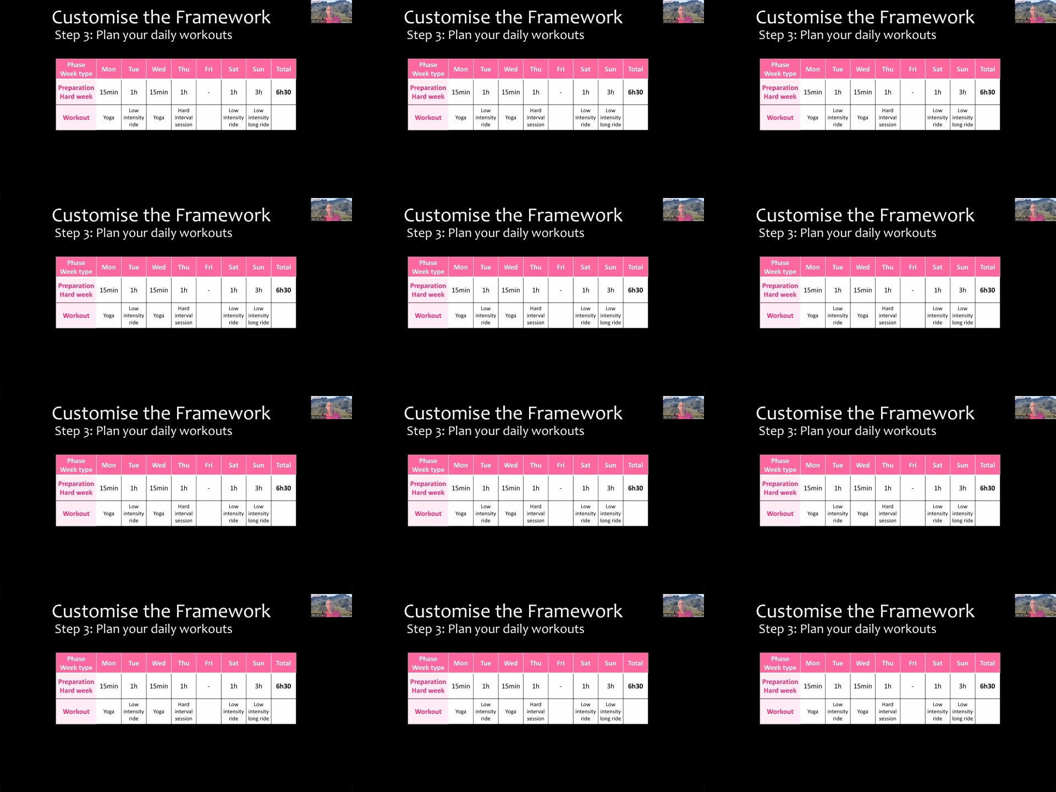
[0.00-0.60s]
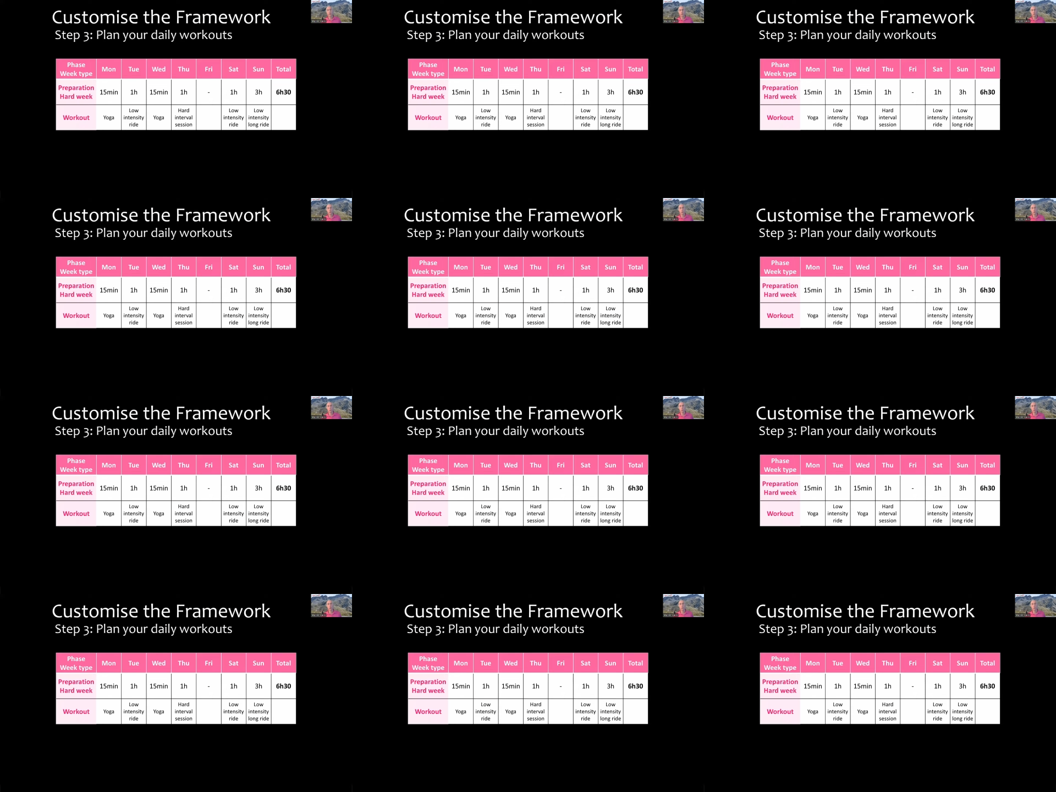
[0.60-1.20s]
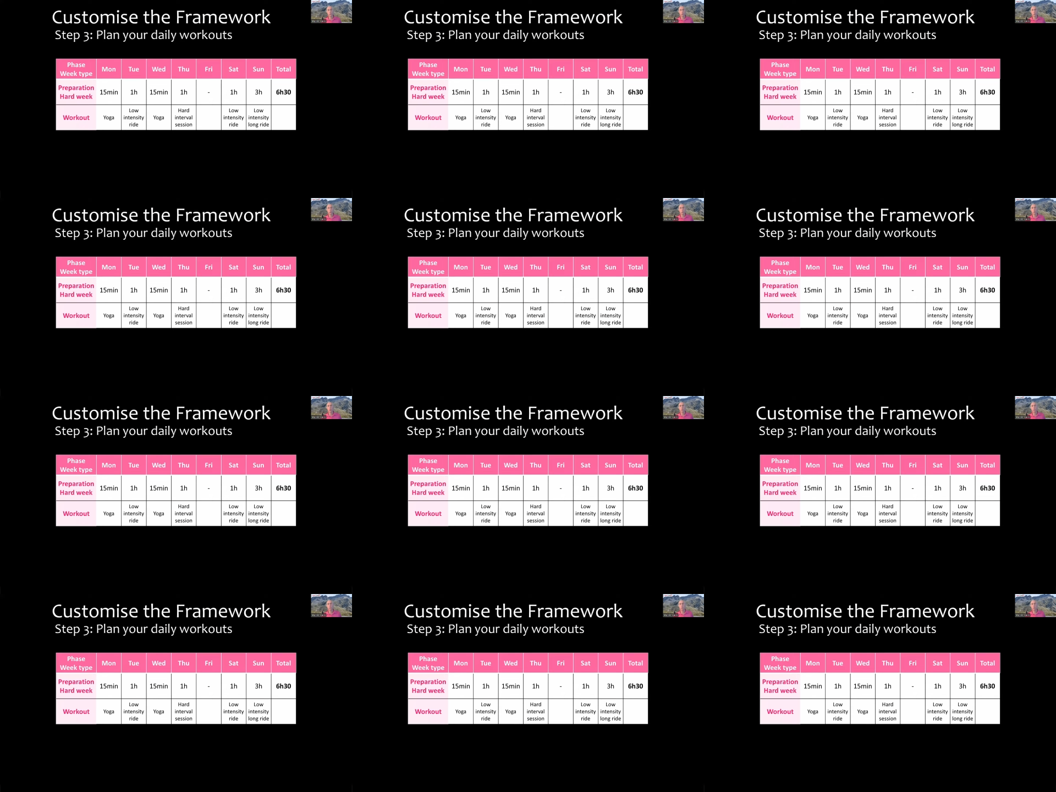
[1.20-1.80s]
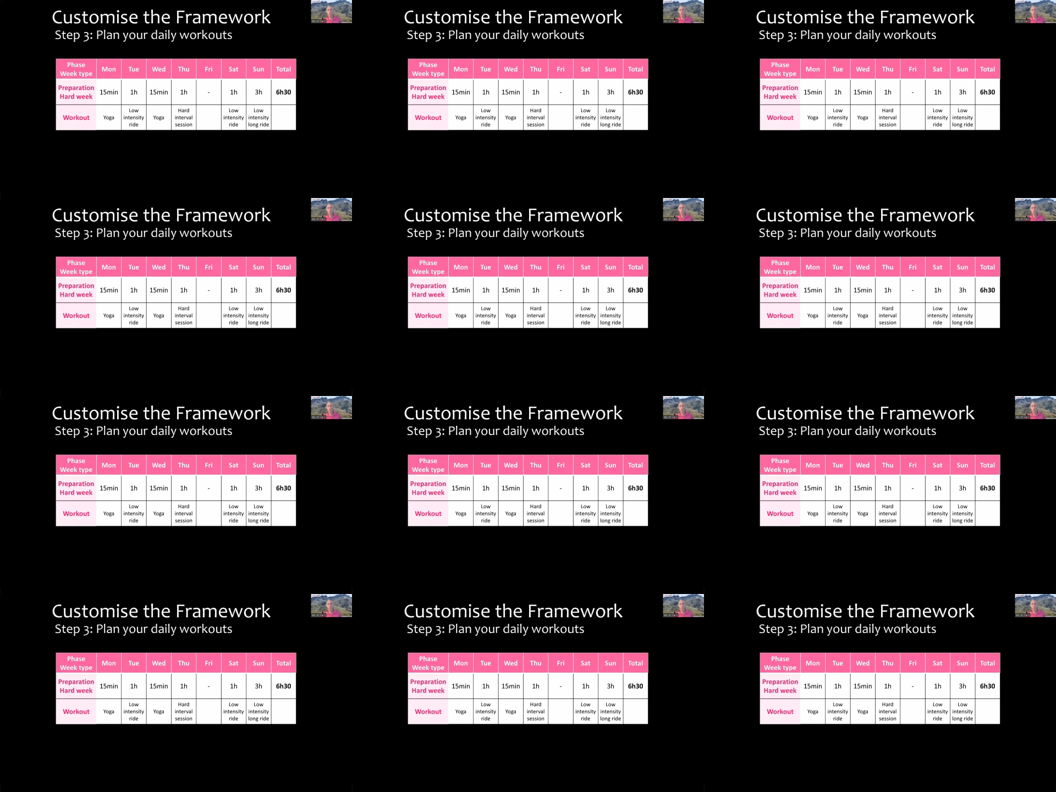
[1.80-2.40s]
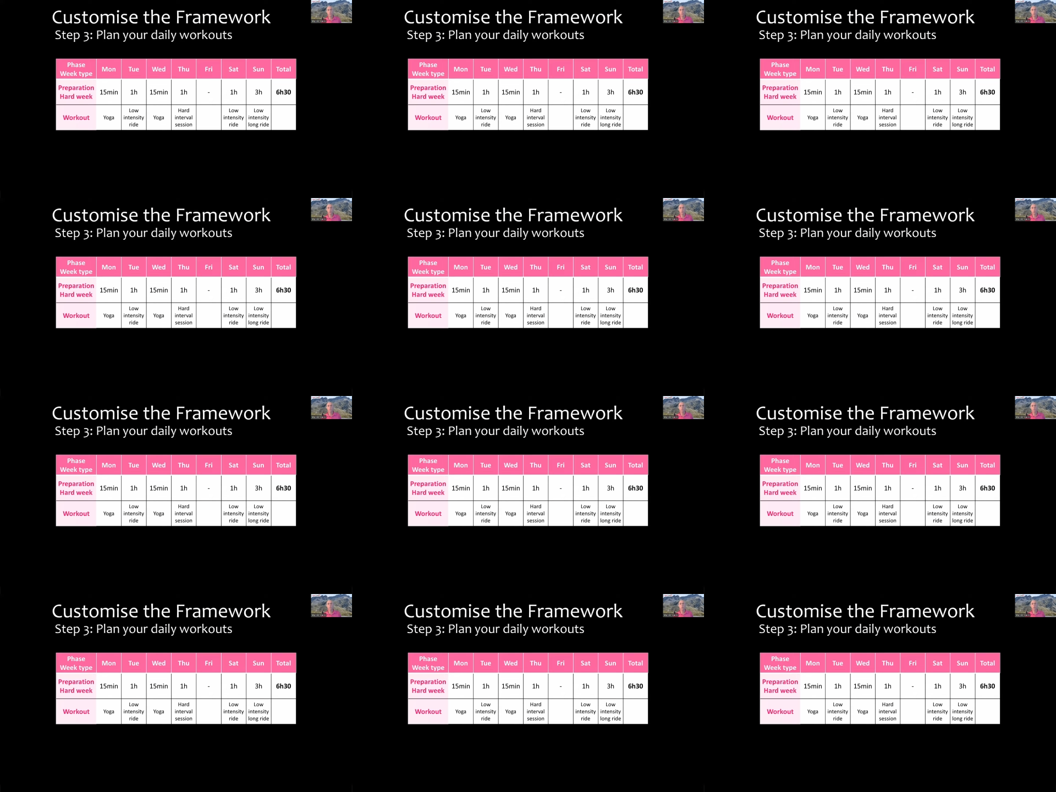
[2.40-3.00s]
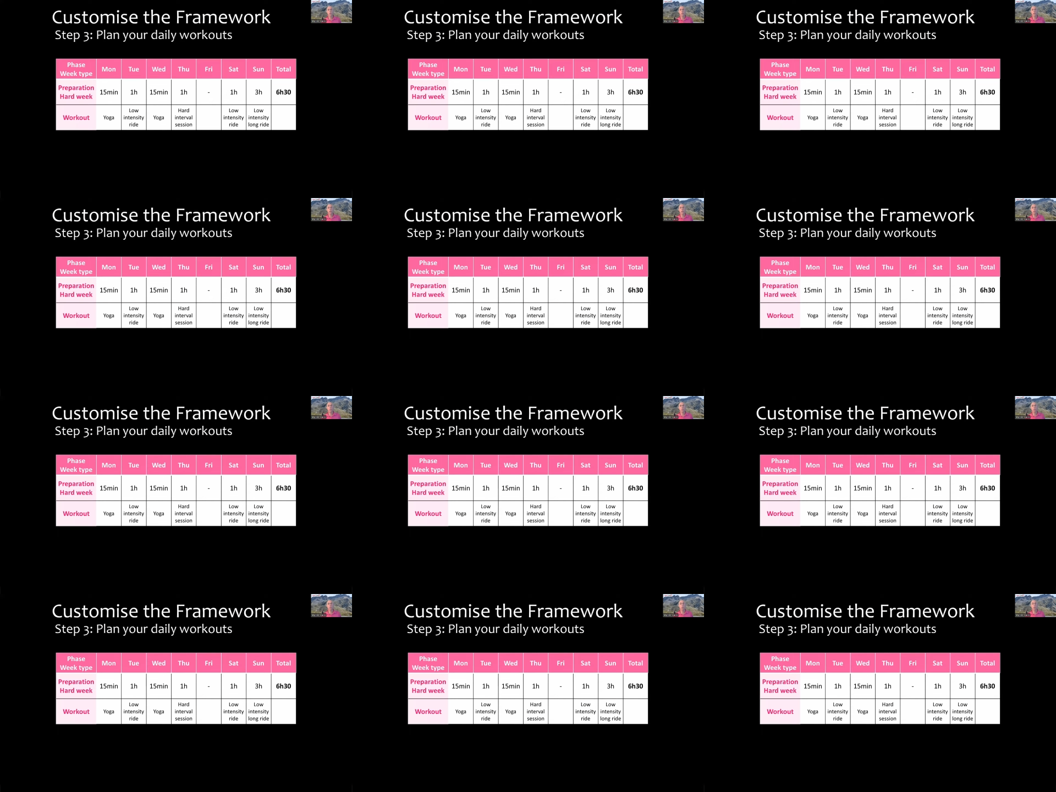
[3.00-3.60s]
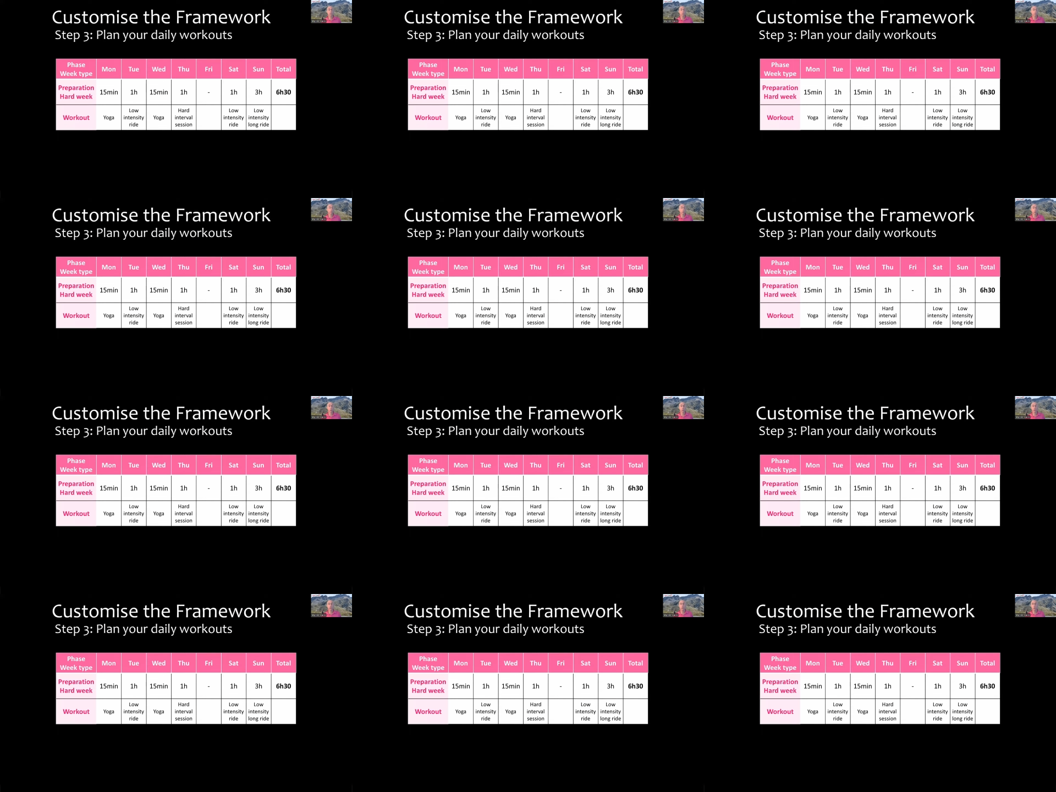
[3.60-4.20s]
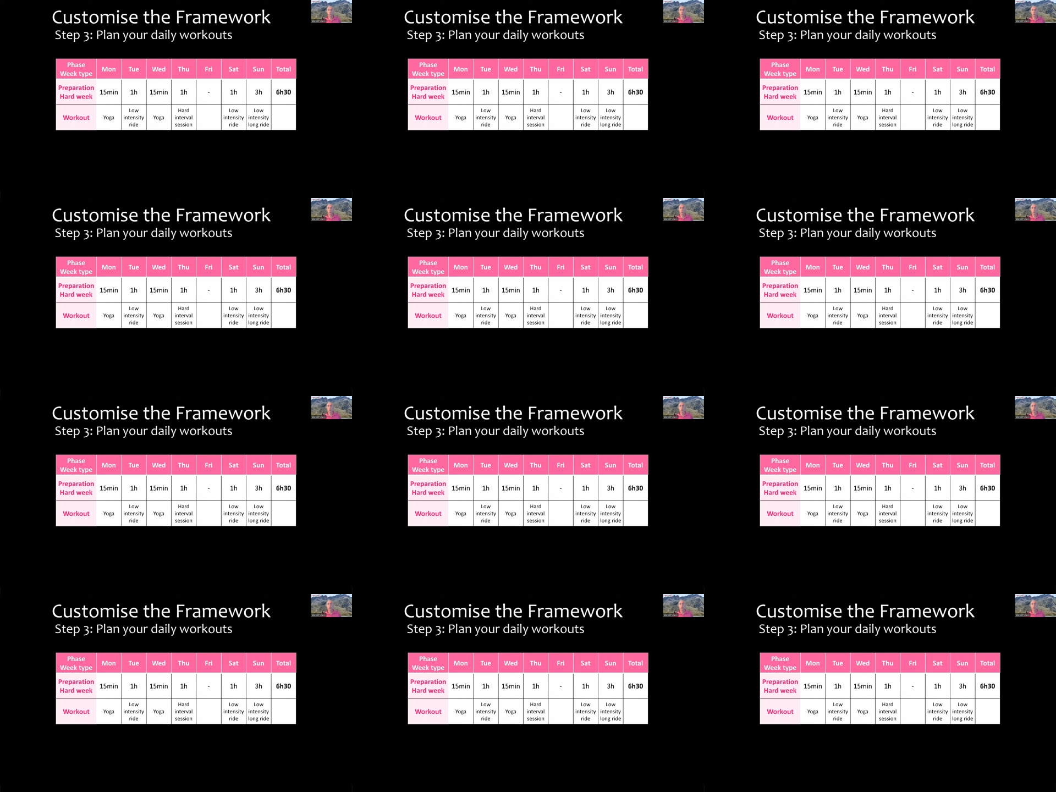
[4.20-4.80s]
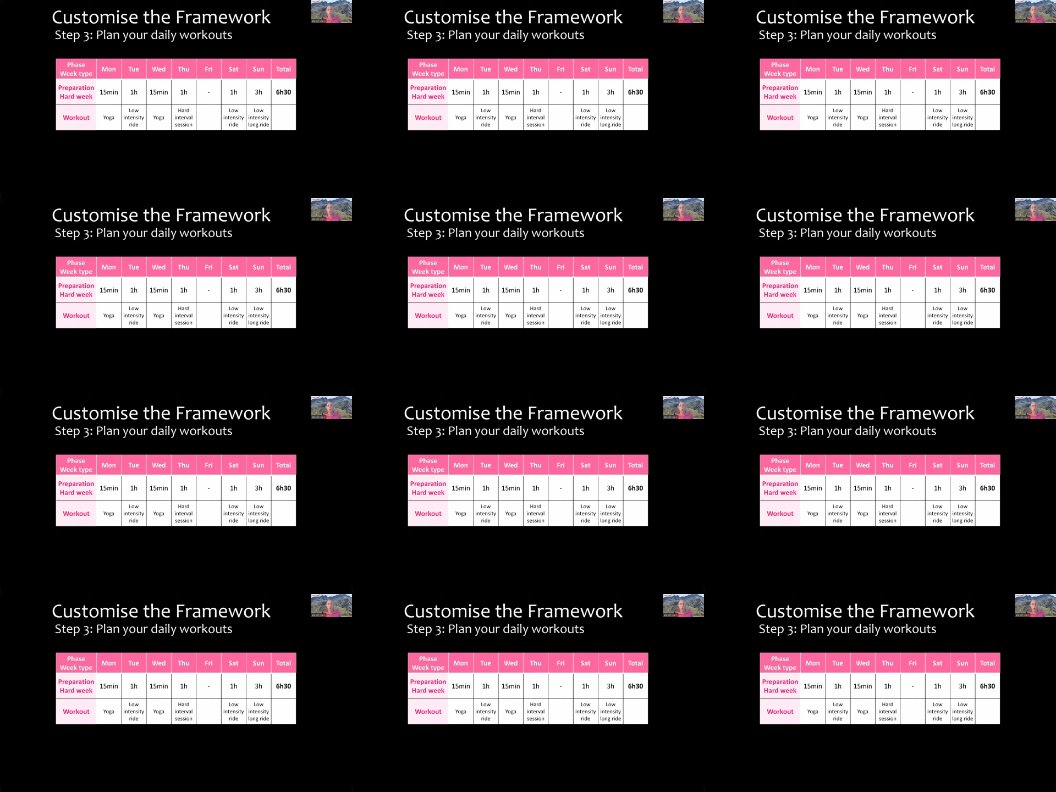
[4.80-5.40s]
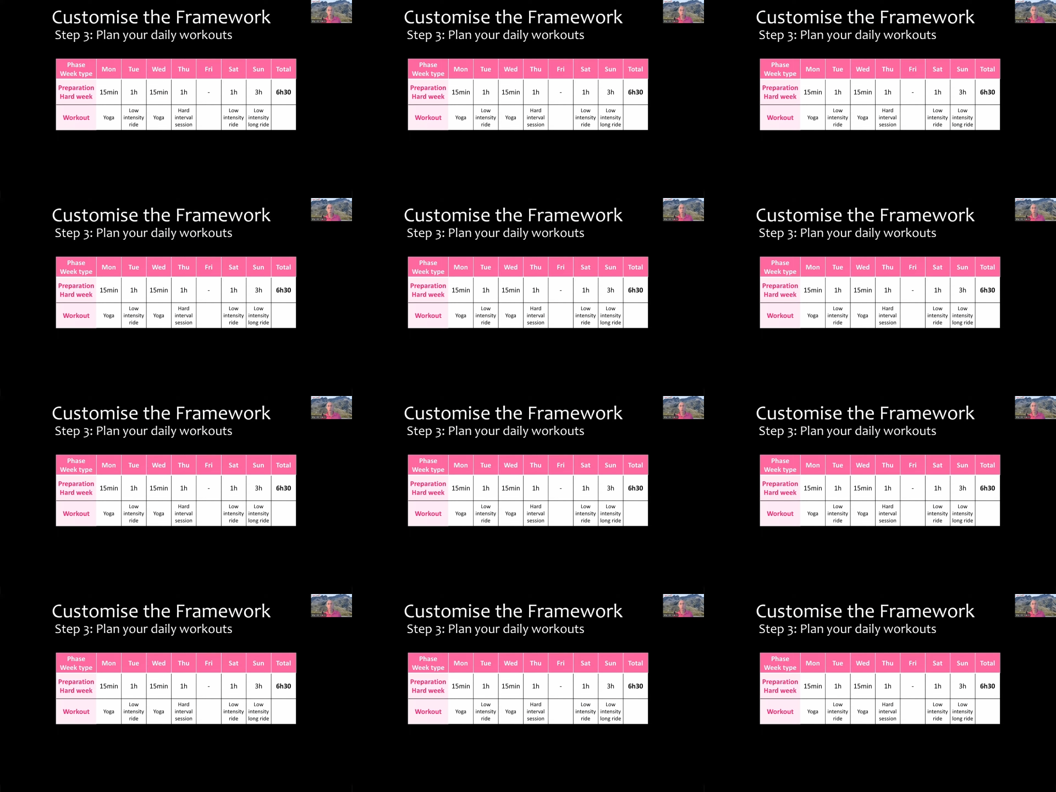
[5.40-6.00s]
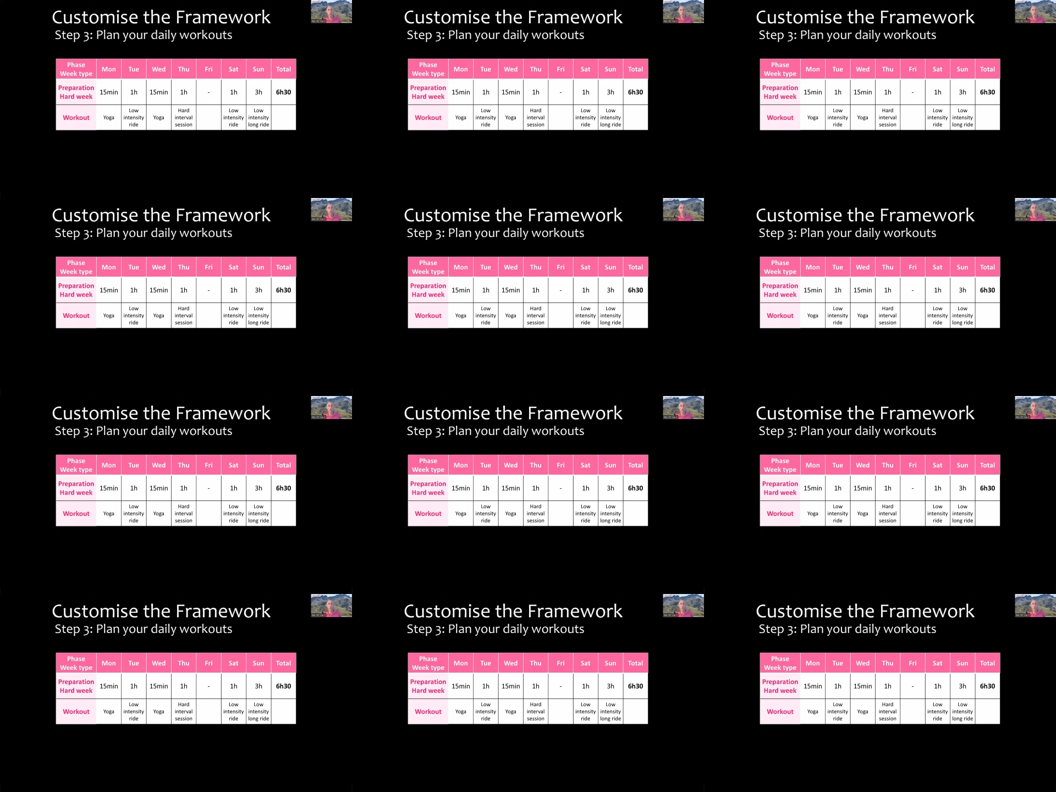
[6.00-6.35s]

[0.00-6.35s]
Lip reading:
(no speaker visible)